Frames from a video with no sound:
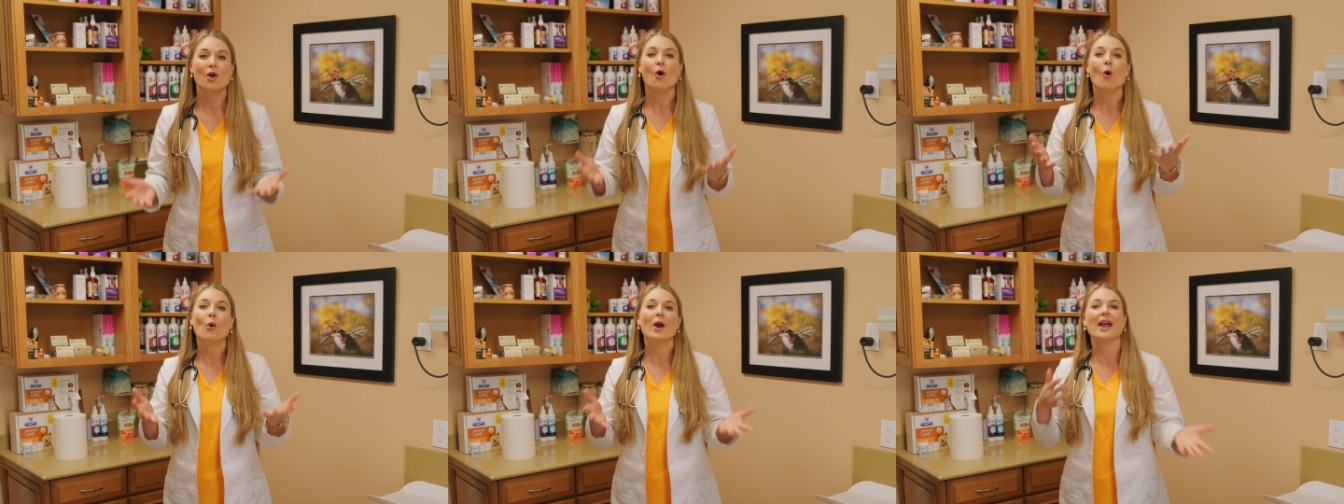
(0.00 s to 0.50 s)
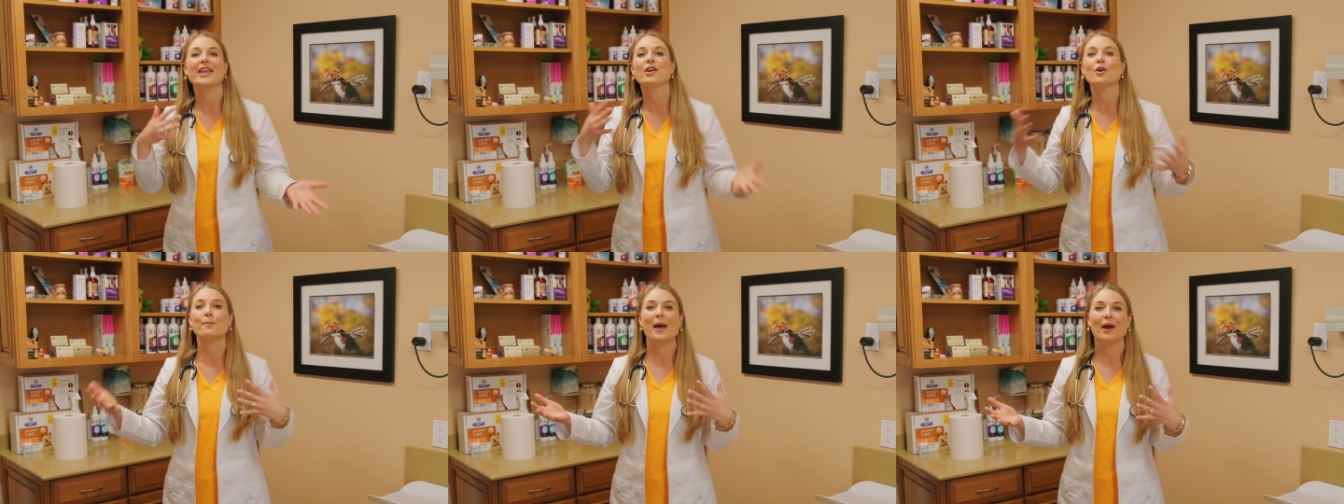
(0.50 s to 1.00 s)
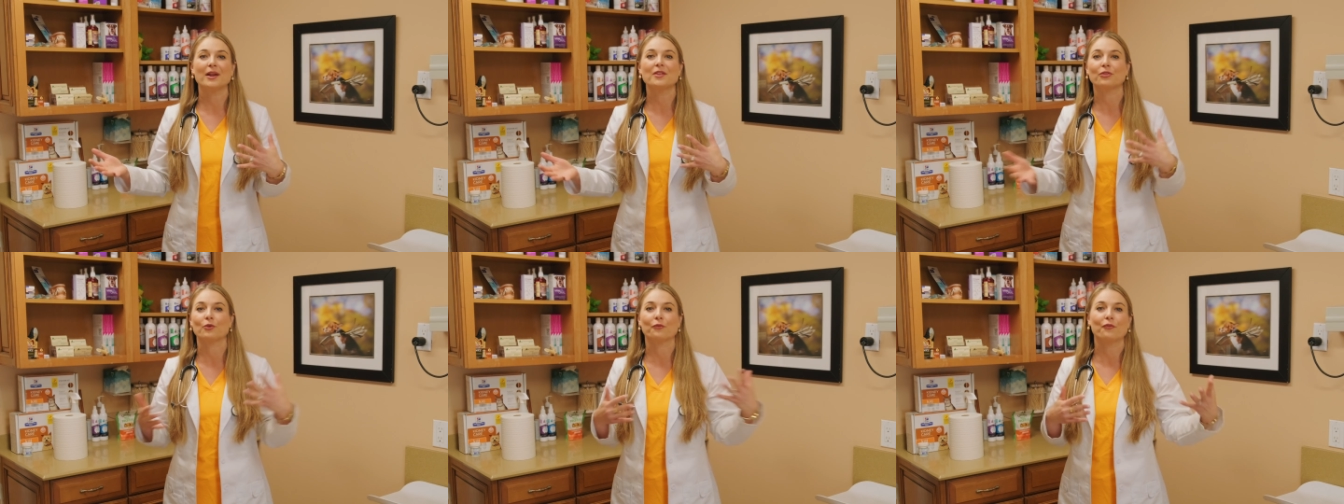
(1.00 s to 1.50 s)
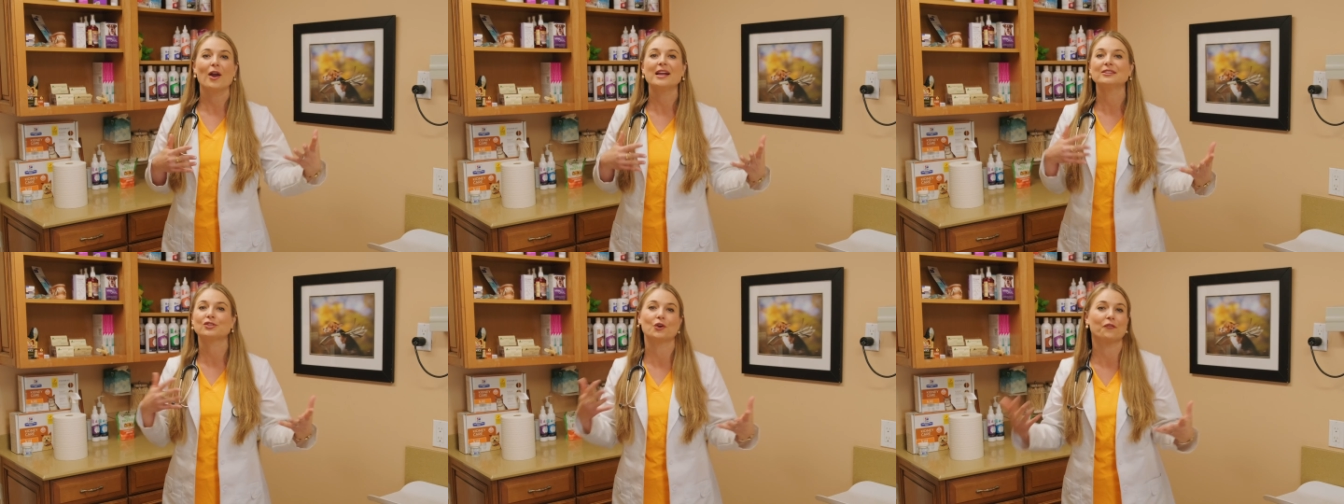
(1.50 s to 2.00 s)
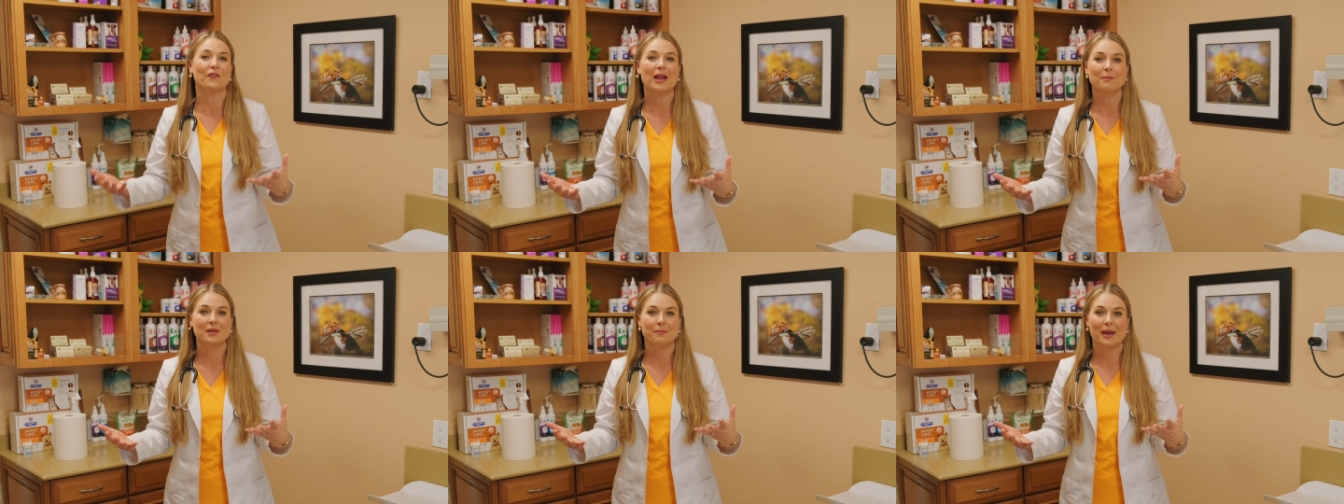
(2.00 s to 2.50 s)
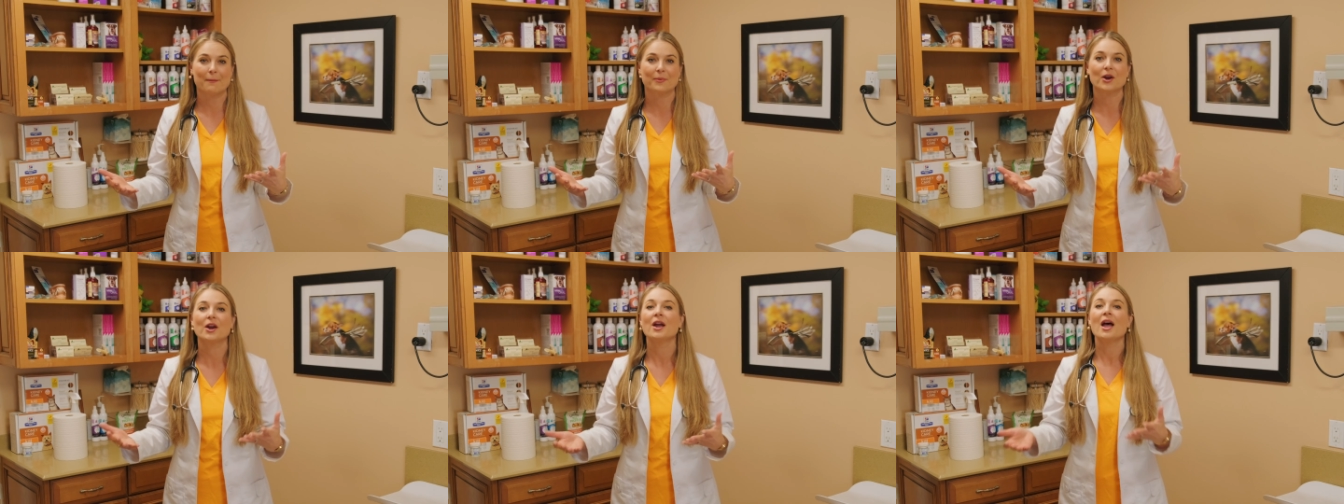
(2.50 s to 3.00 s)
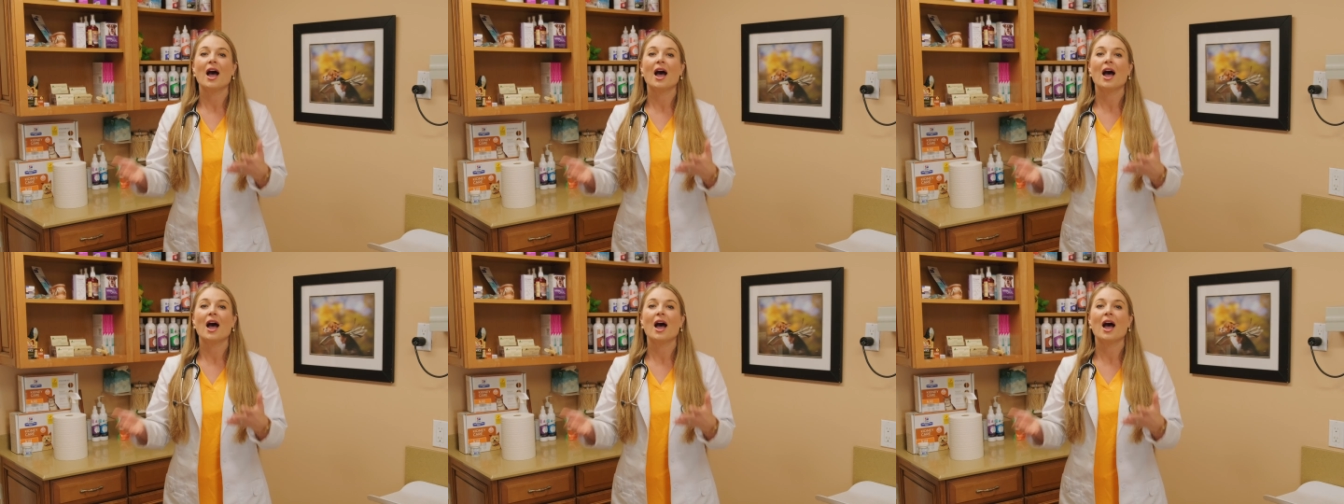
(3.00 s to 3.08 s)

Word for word: or I hear about it through friends or a family member